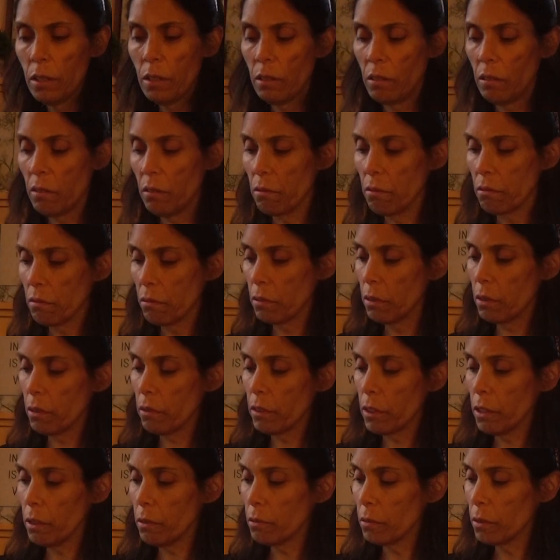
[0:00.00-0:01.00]
Huh,
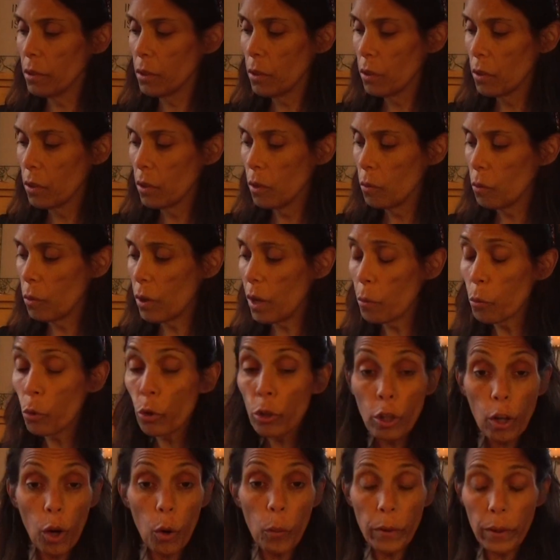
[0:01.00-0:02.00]
alright. Well, I'm
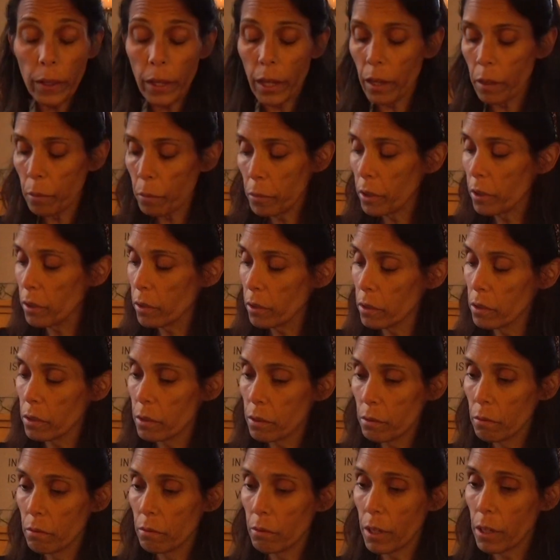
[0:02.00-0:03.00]
going to go with that
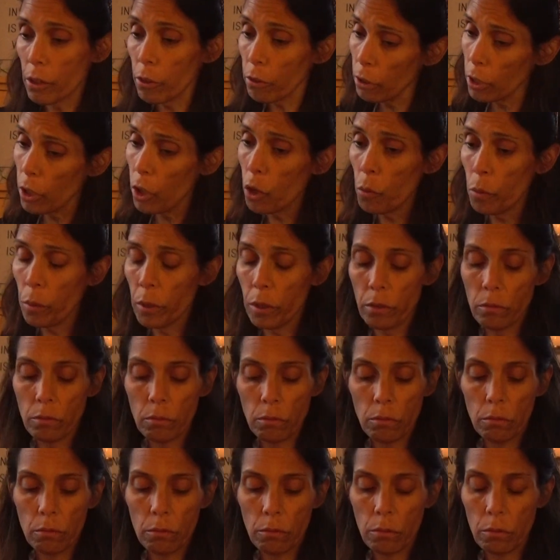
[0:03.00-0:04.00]
because I don't know, but
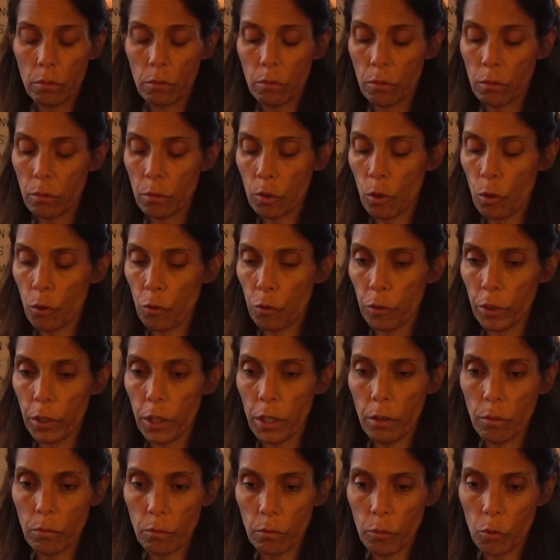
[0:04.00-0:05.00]

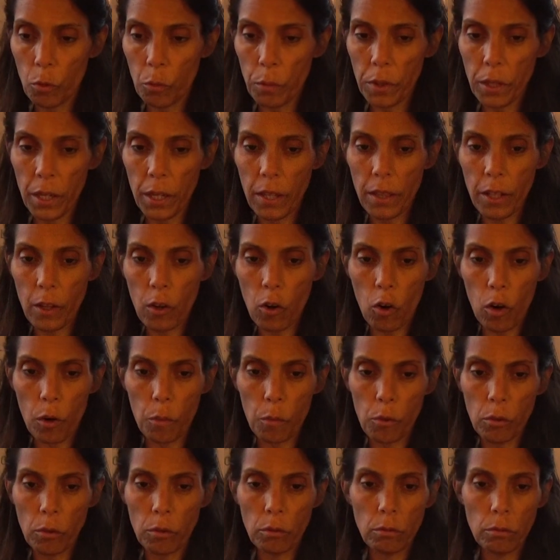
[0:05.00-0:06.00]
hopefully it won't be anything
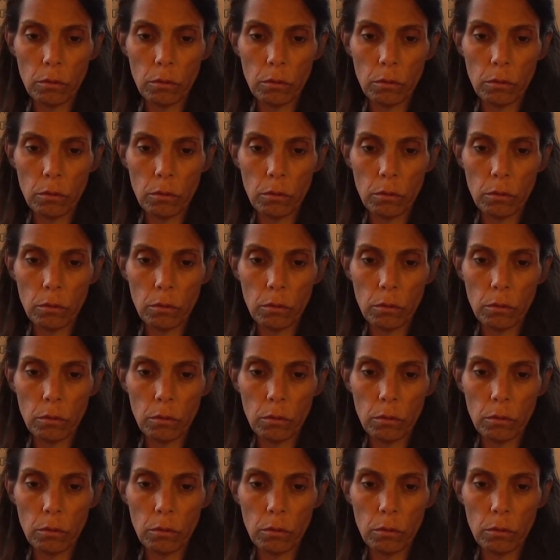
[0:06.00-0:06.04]
horrible.